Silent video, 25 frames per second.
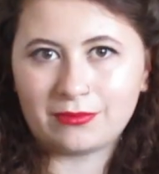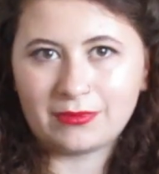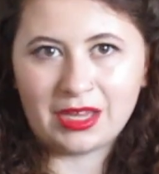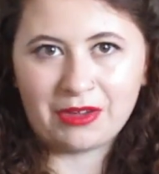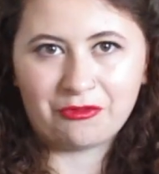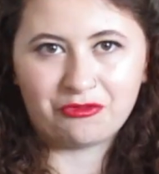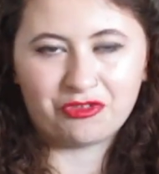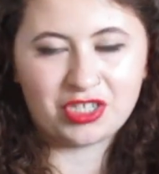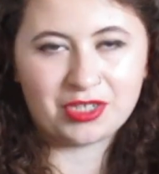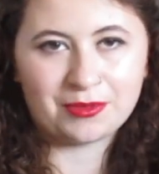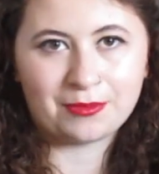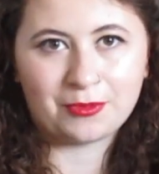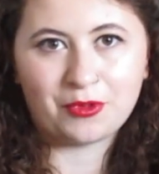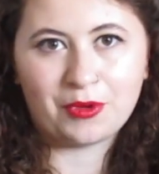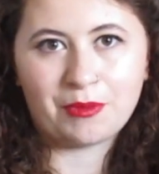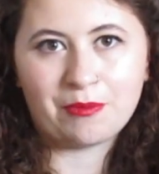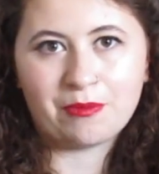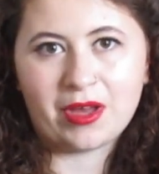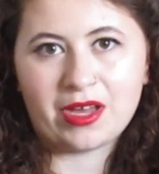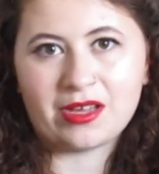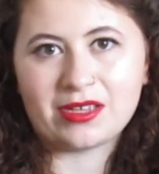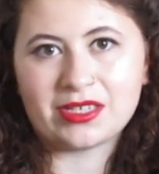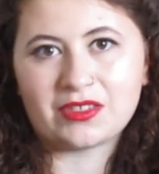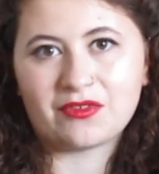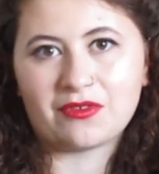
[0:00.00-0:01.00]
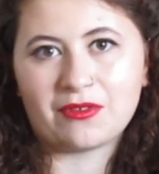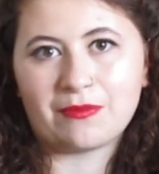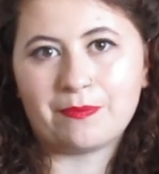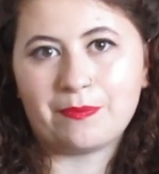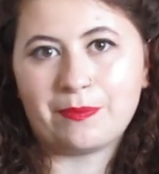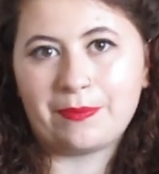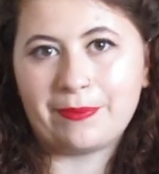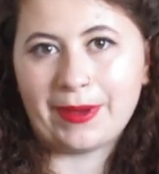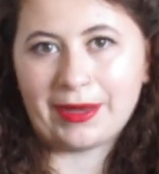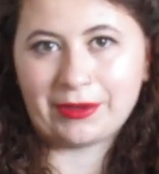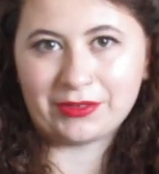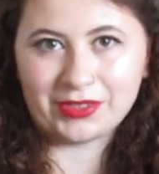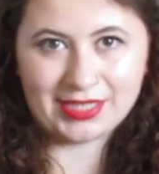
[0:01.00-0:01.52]
every time I went past for
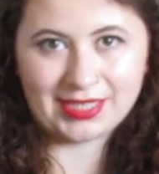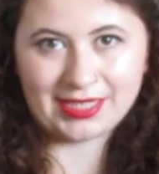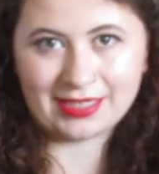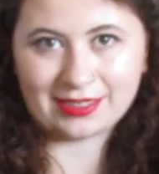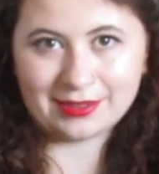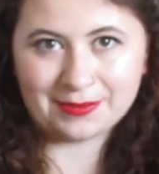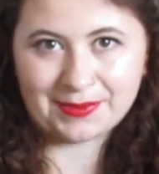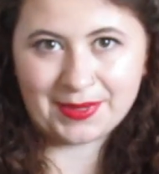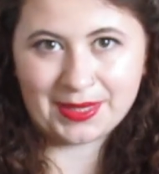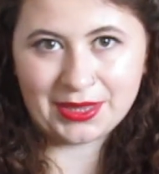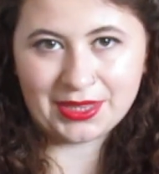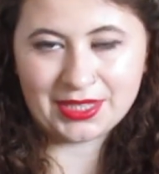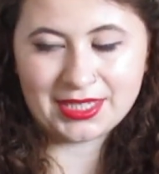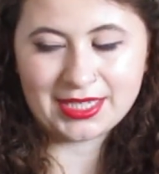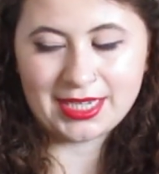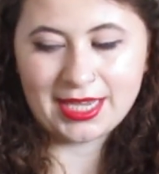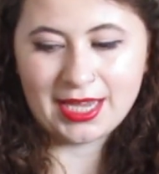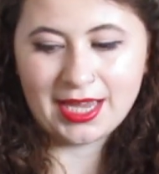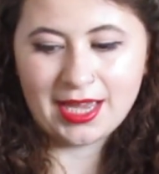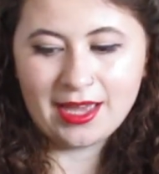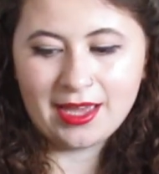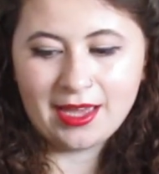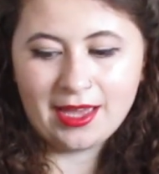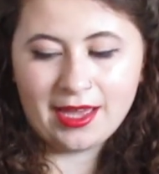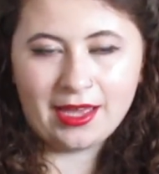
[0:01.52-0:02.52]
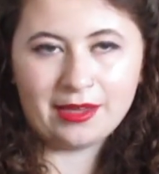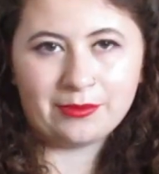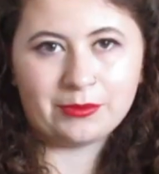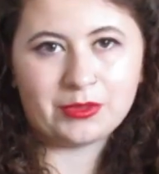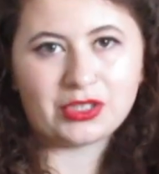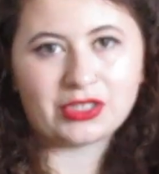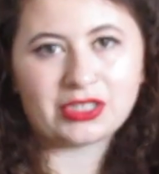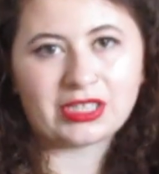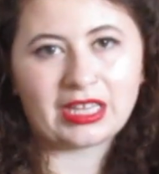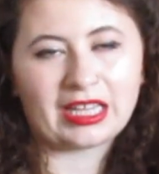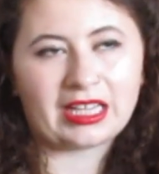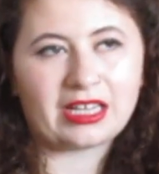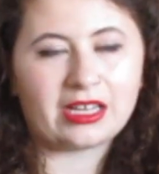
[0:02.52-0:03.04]
about 6 months. I was
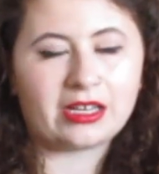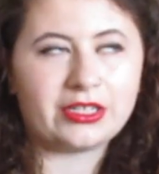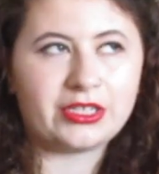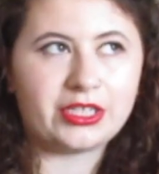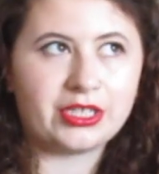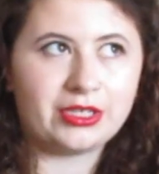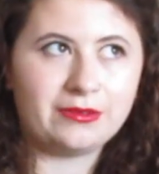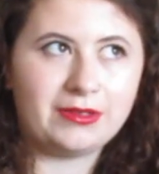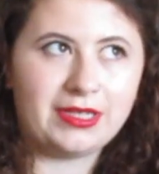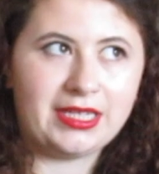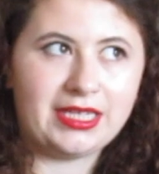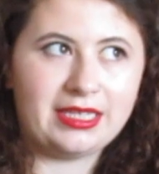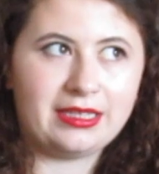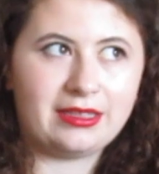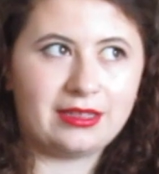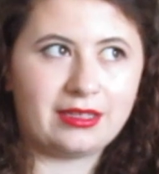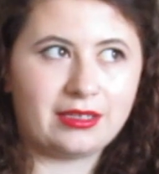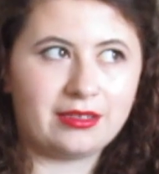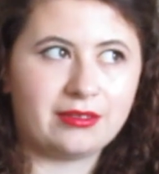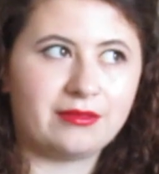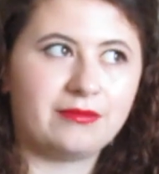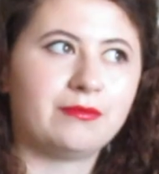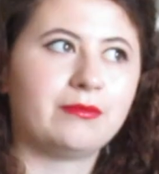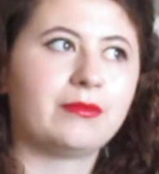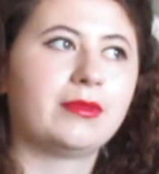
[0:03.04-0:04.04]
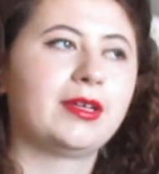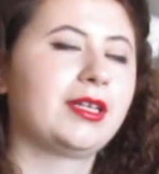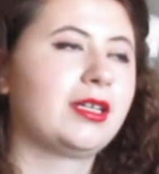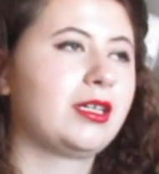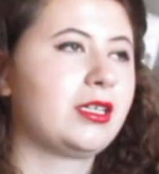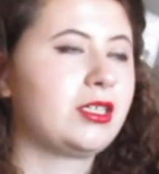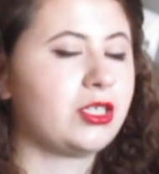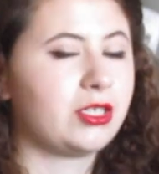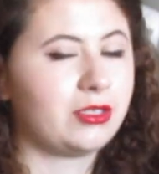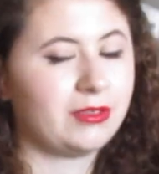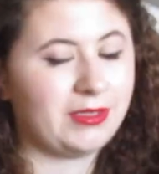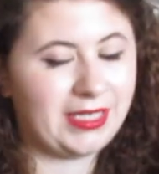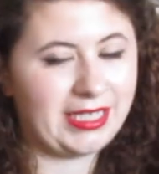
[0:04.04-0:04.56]
just like, I don't need them,
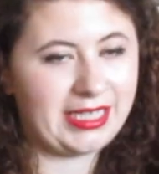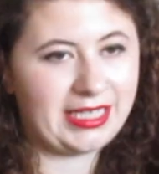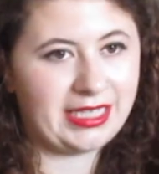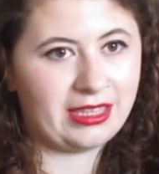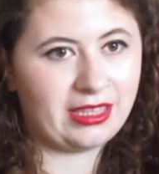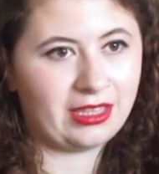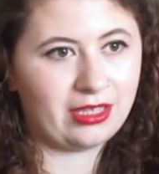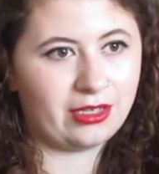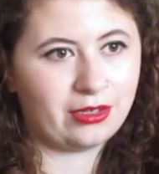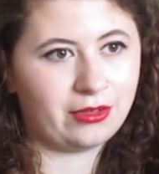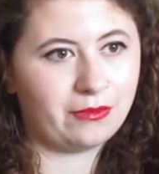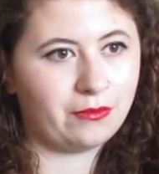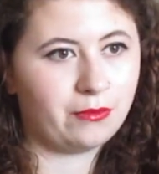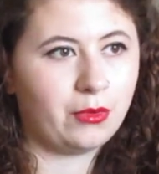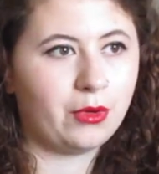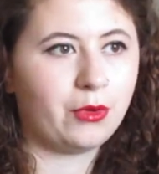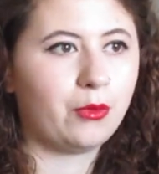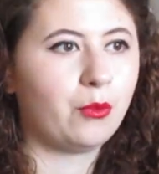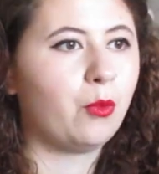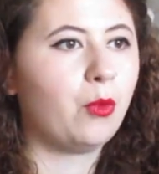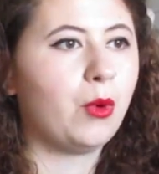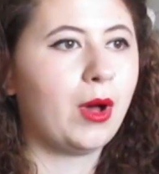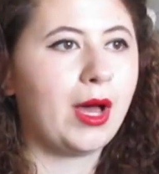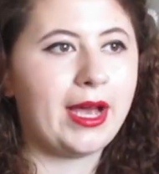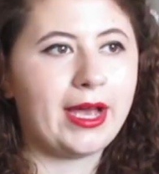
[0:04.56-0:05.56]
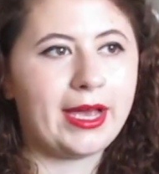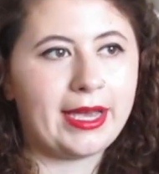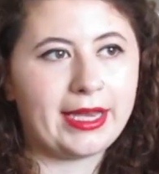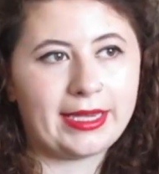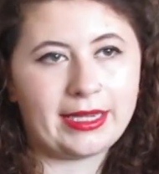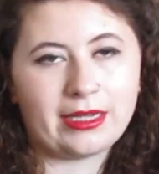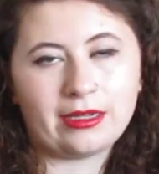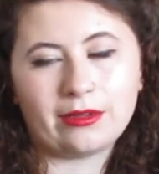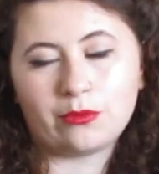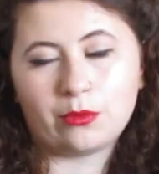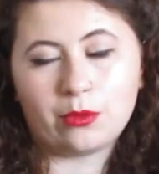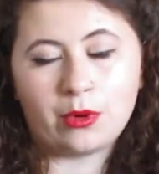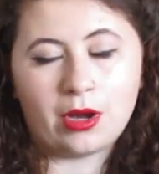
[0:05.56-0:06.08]
I don't need them.
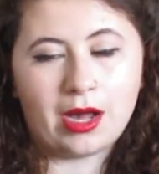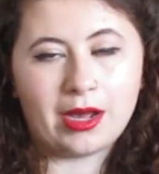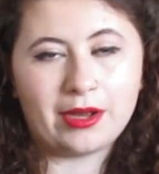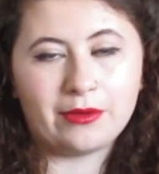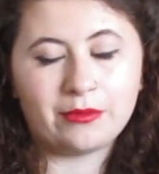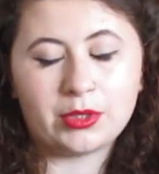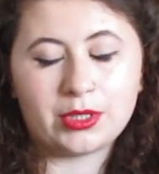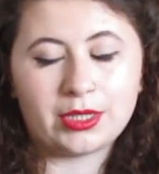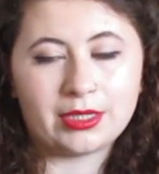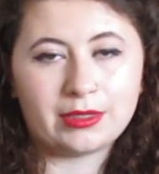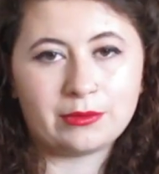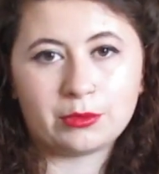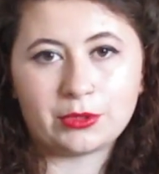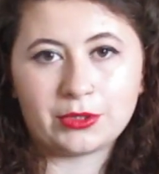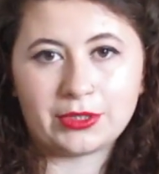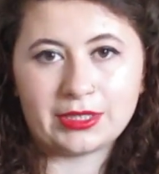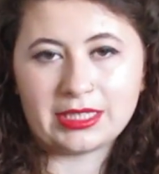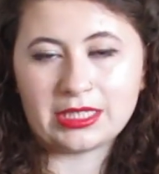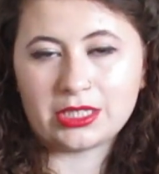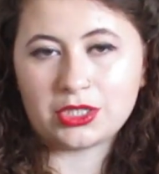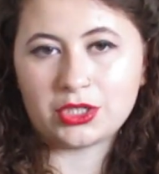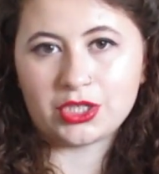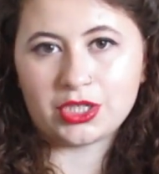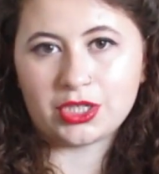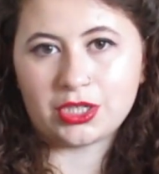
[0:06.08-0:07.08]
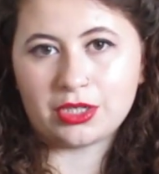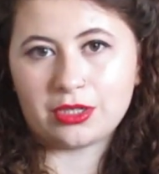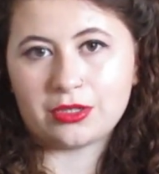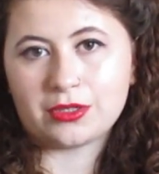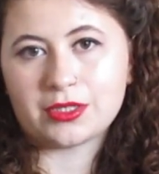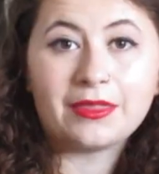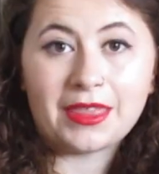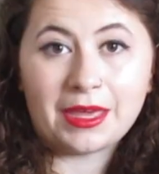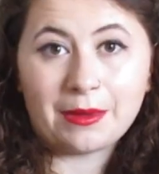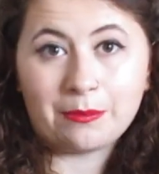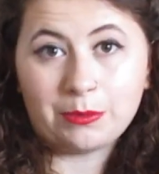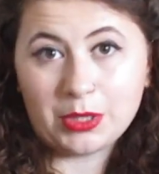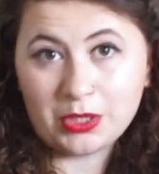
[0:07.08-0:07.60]
Why would I want these shoes?
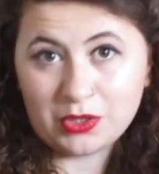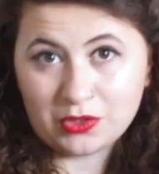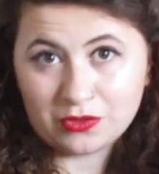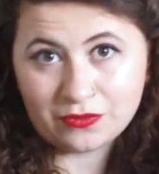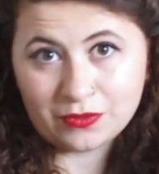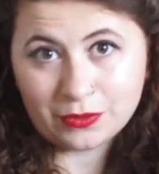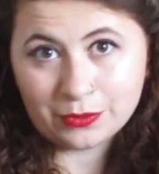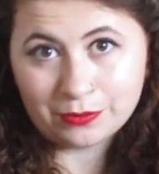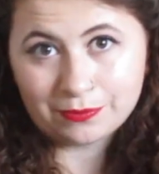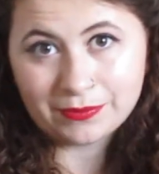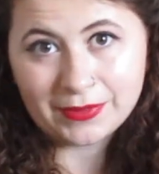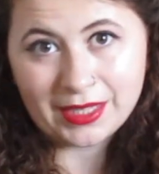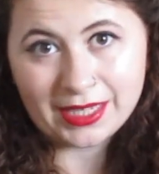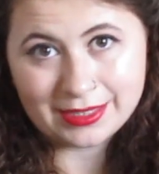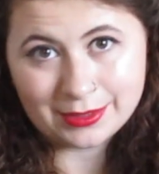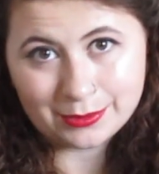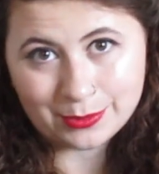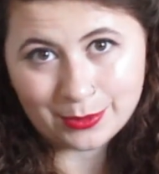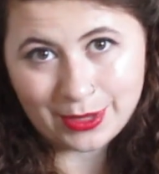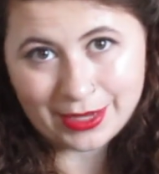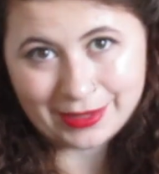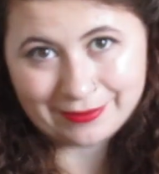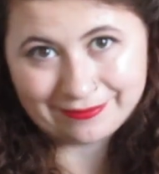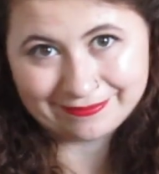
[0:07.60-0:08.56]
They're beautiful, that's why.